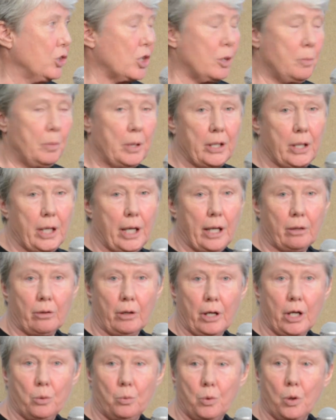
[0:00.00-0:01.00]
to be the
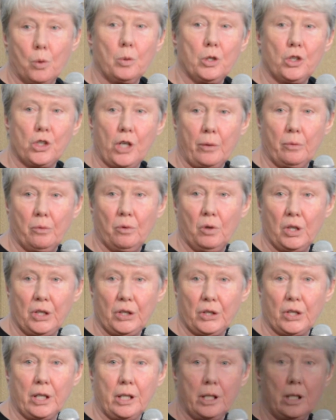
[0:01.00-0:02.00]
area where we generally
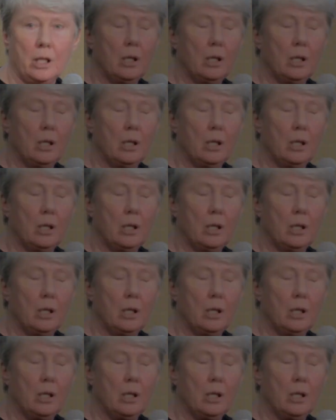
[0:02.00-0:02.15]
see